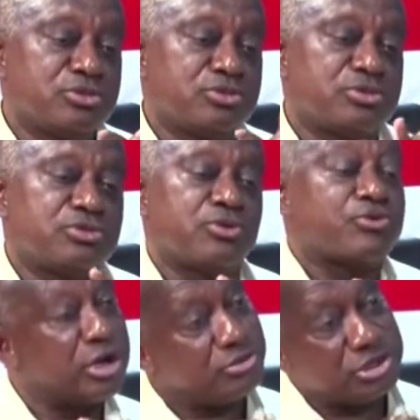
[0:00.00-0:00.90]

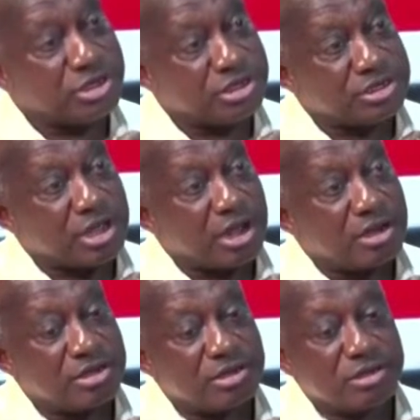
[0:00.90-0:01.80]
Ukraine be dead dia.
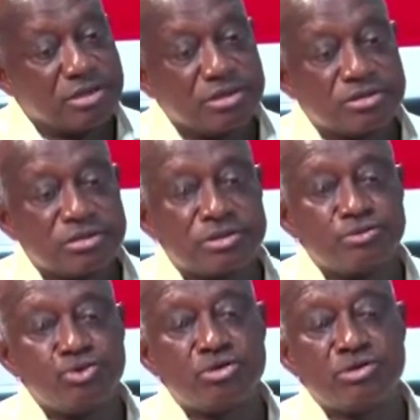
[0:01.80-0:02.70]
Just a
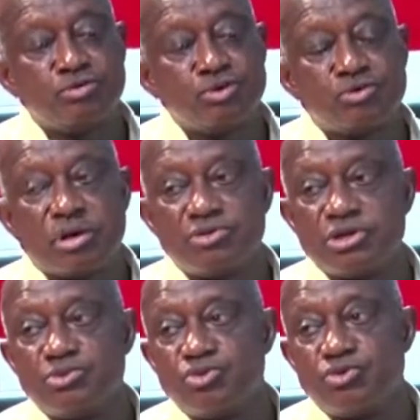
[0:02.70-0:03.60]
boo di boo crown ya
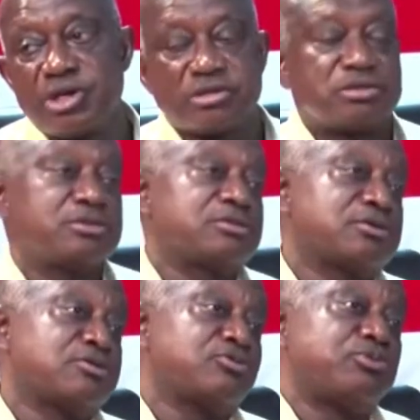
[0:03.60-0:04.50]
boo yassi,
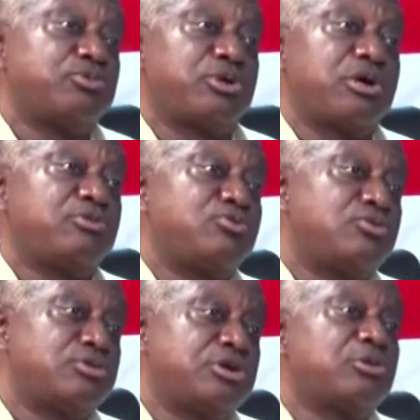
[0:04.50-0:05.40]
copying brabby.
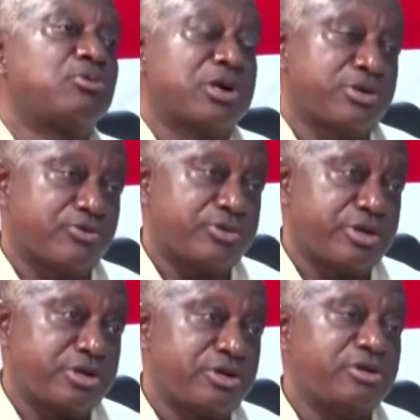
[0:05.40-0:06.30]
Name Mokano
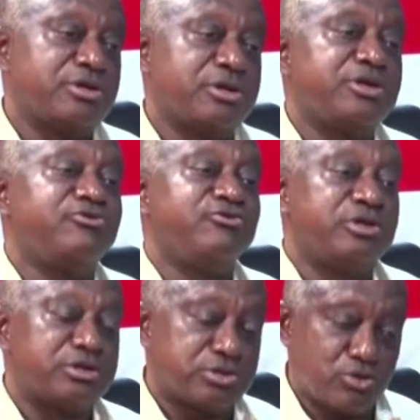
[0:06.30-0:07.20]
crane, navy
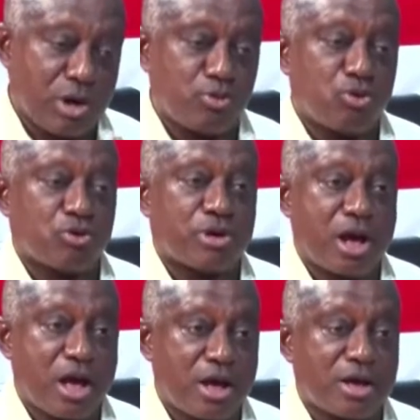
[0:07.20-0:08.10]
is who a
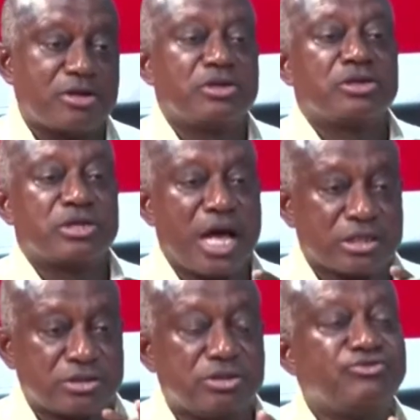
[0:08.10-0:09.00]
walker, Dutch,
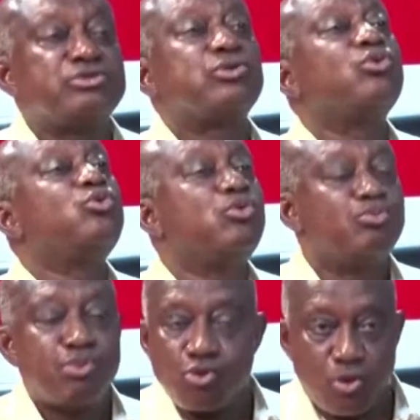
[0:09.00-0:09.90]
and even so whom
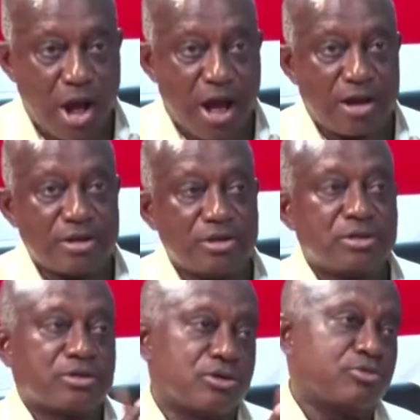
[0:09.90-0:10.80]
poqua
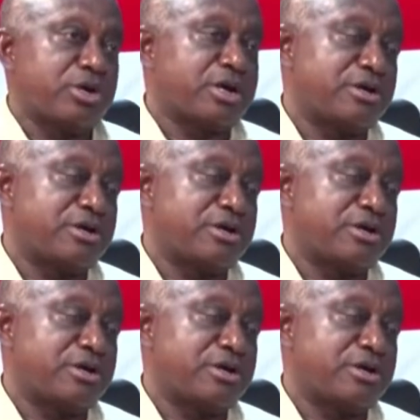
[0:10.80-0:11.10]
on Beckai.